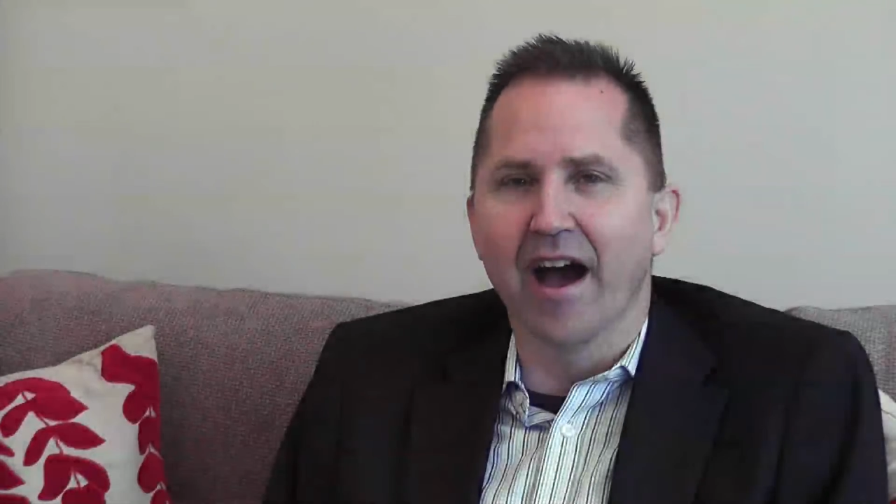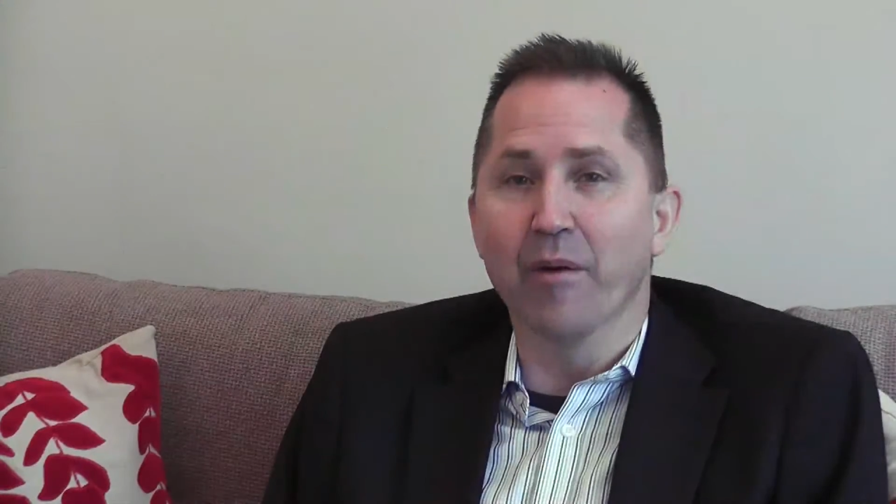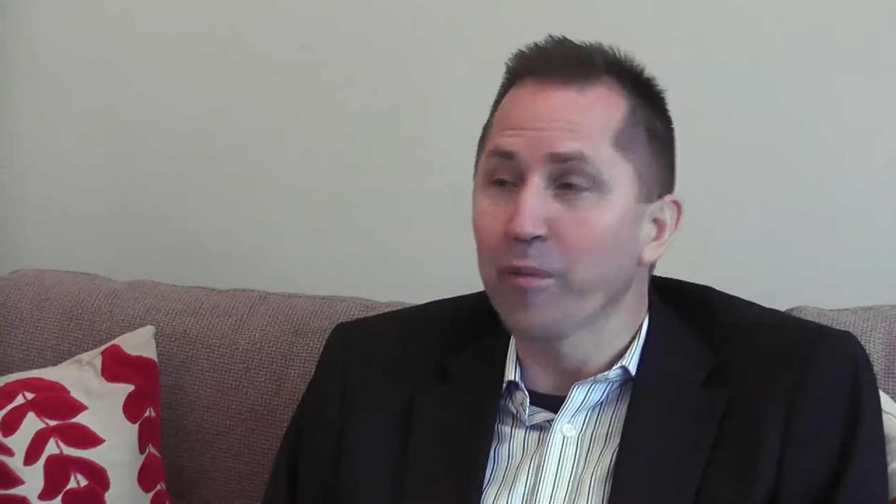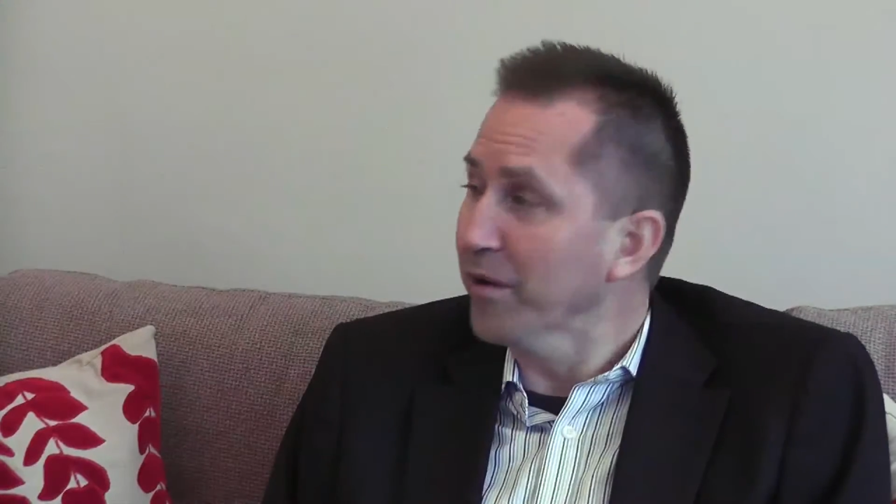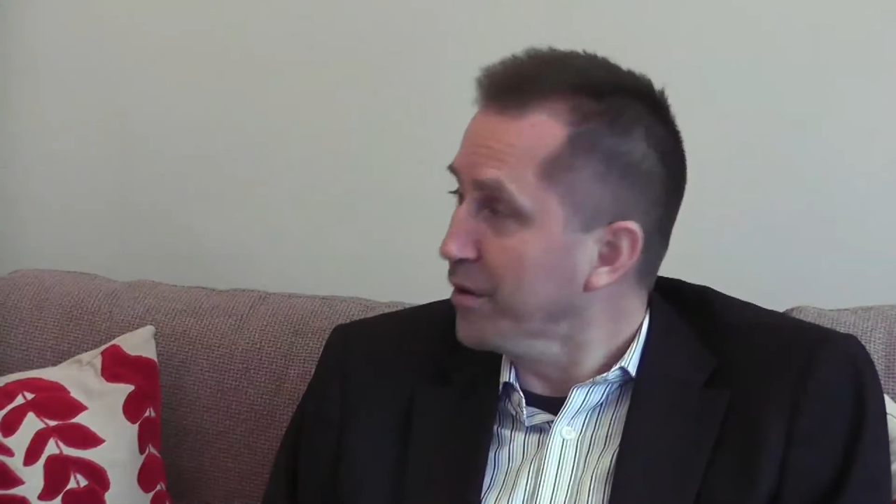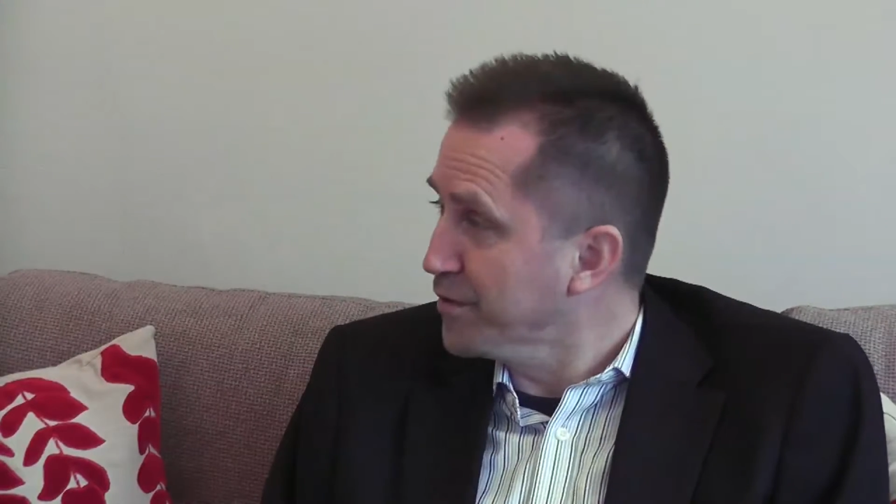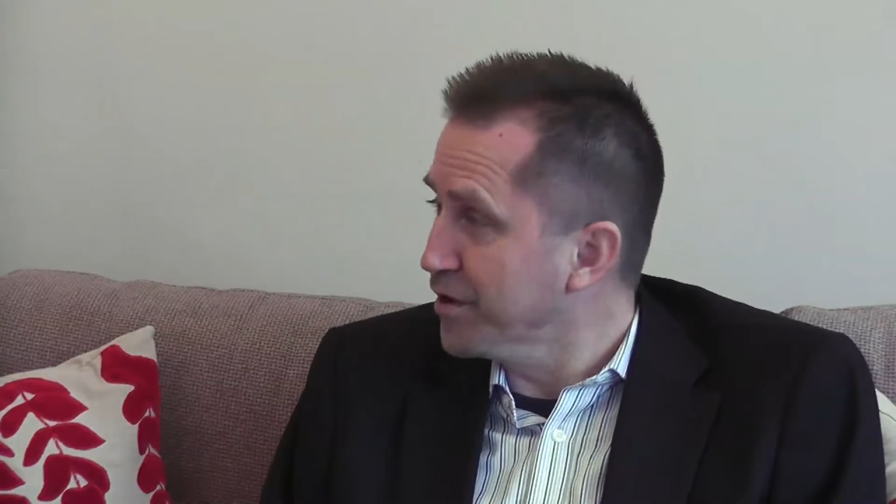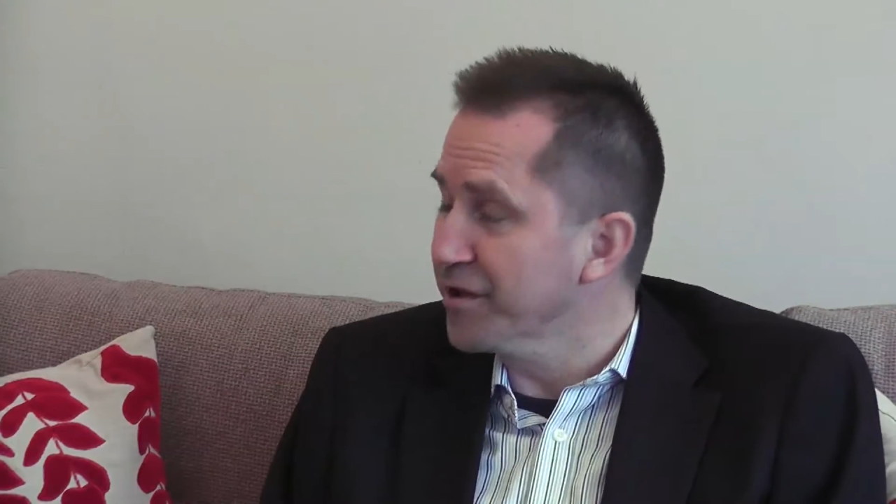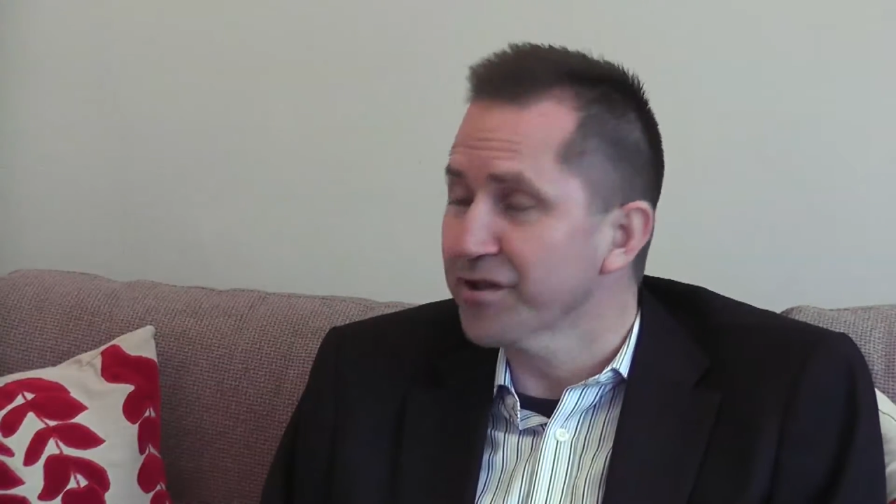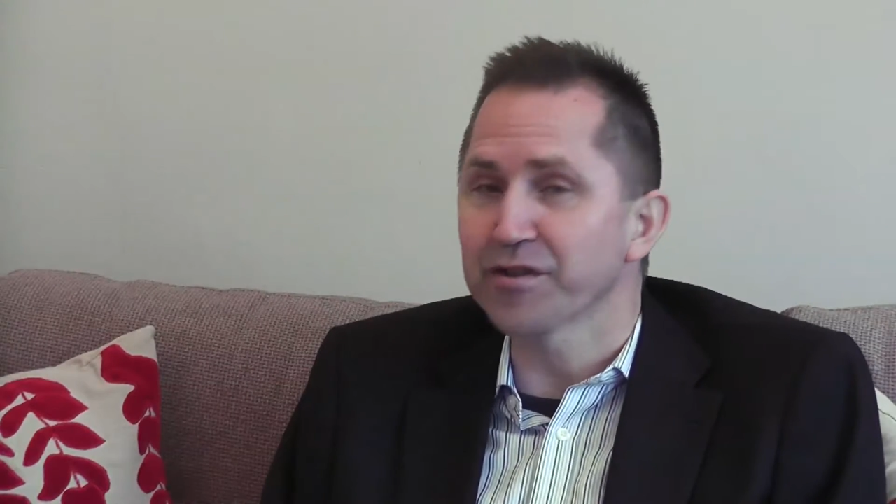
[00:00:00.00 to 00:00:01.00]
Welcome
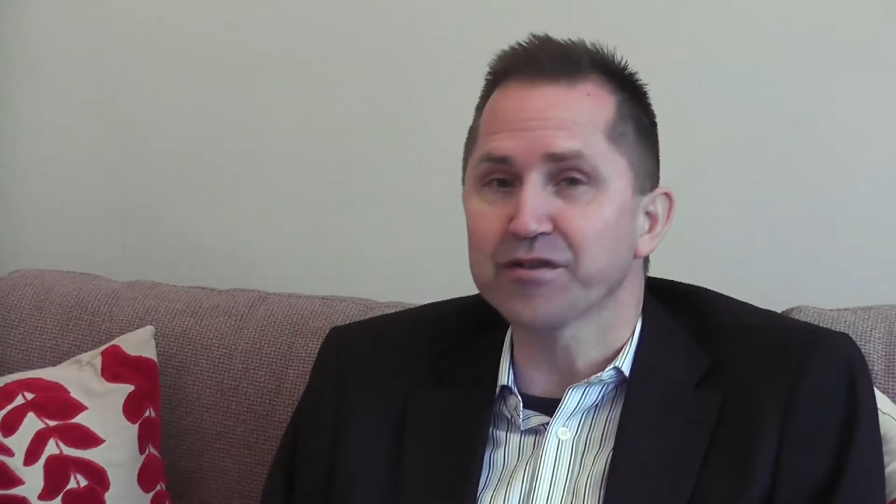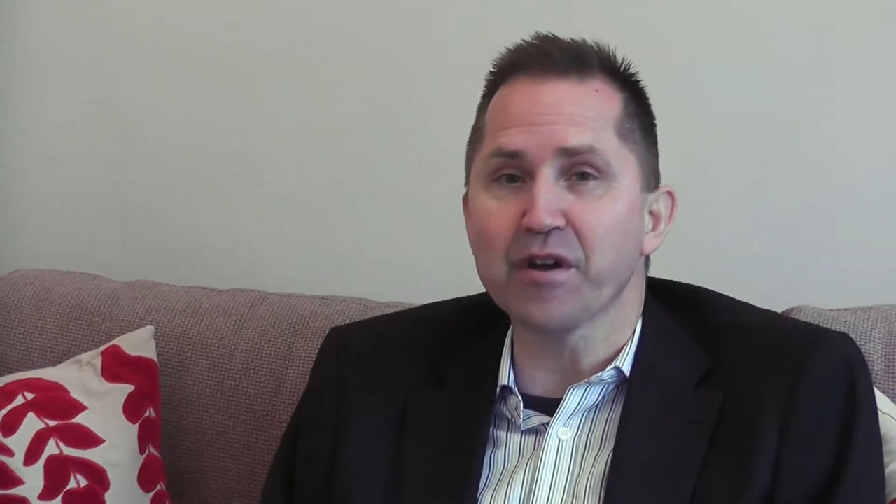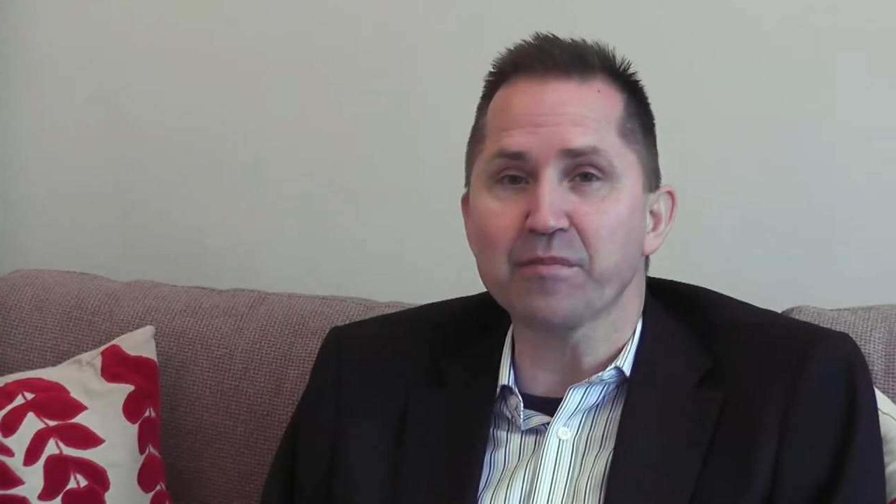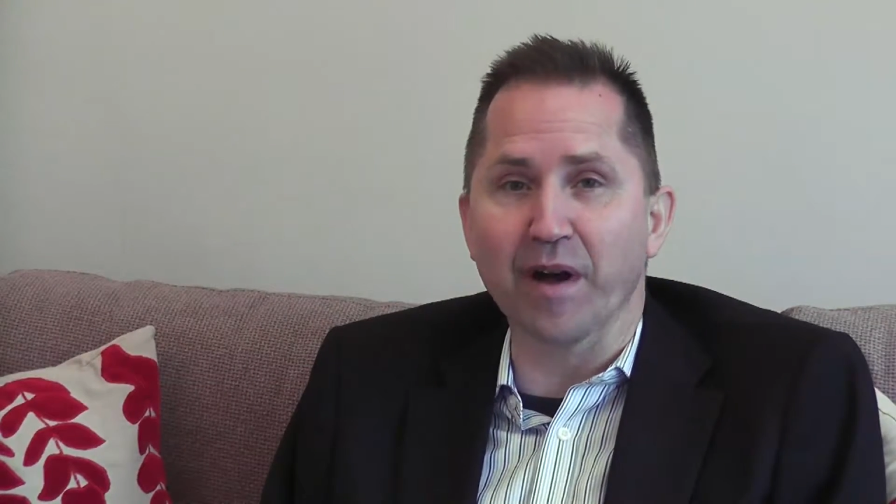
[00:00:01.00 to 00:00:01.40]
to the studio,